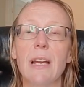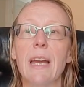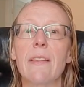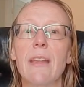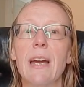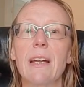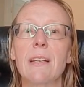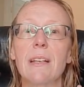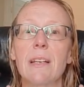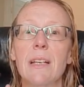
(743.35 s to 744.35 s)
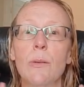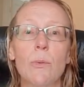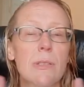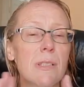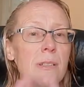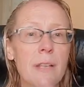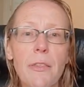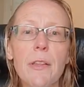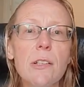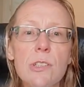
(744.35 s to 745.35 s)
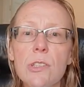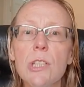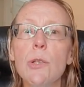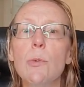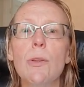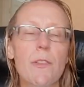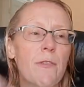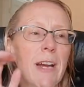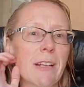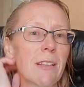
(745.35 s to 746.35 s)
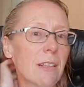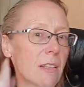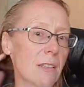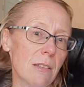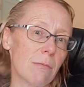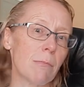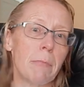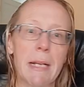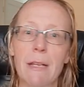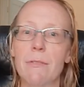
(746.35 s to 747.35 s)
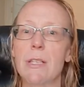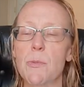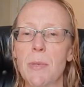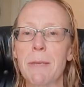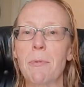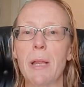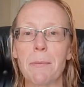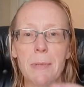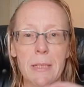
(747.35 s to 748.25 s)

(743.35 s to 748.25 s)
and that it was nothing to do with the fact that many of these people